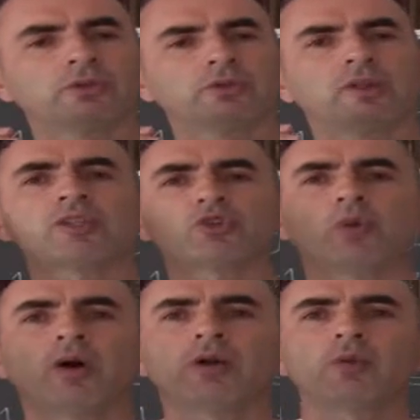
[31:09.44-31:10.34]
That's
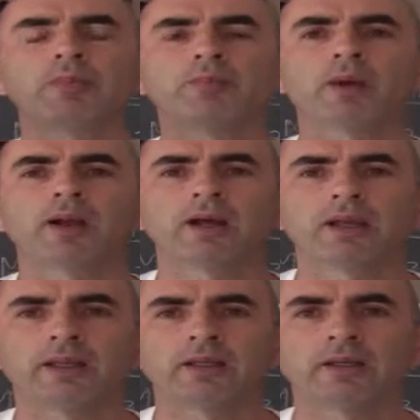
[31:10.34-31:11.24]
why we pray,
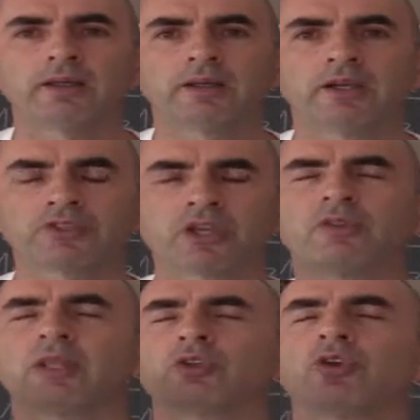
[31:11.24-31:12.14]
so
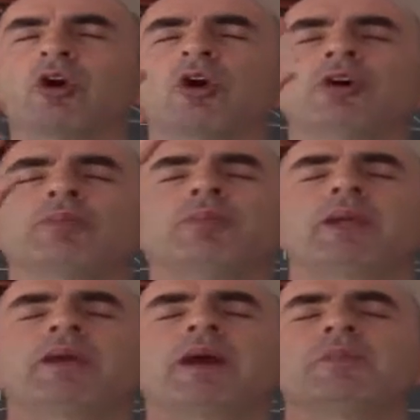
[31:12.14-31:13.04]
that God
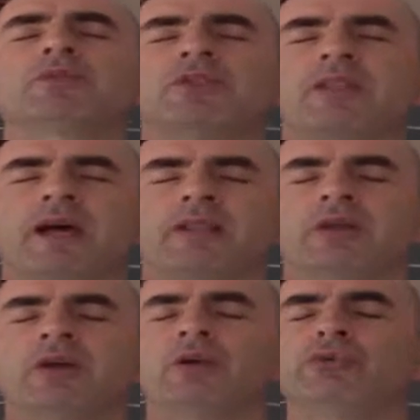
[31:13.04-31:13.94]
becomes that
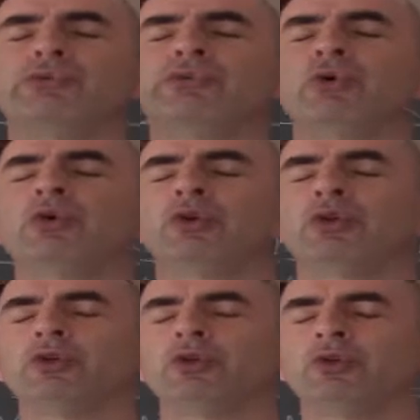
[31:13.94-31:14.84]
for
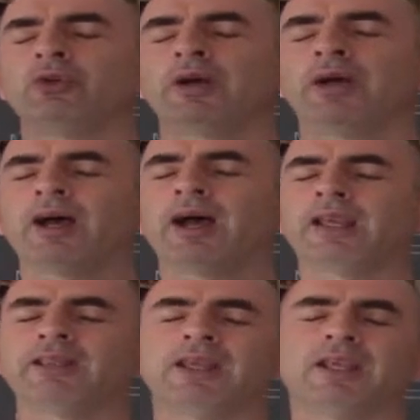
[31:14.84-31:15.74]
you.
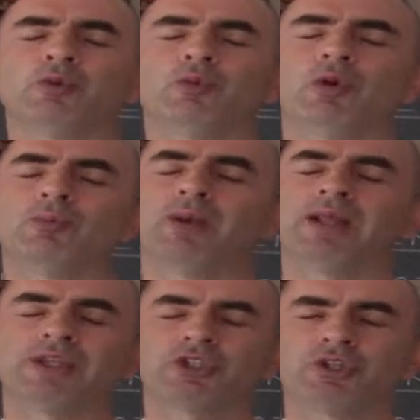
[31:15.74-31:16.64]
And He will
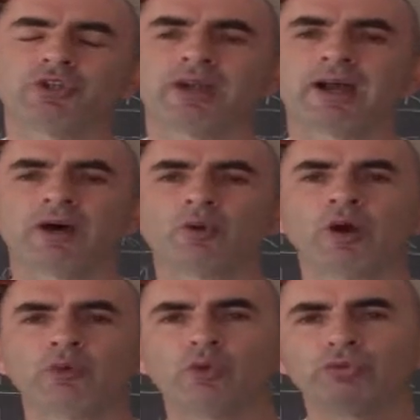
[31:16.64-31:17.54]
bless you now
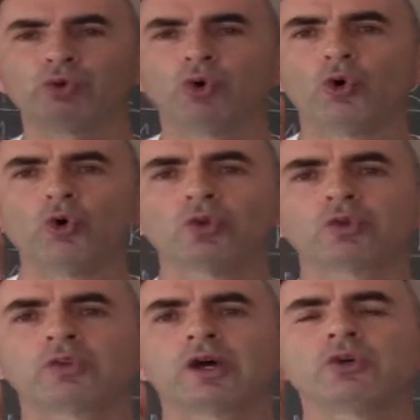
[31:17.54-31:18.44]
with all
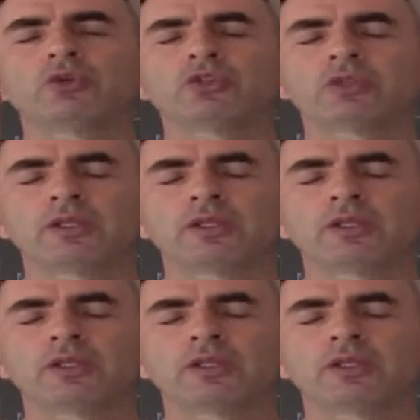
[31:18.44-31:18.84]
those.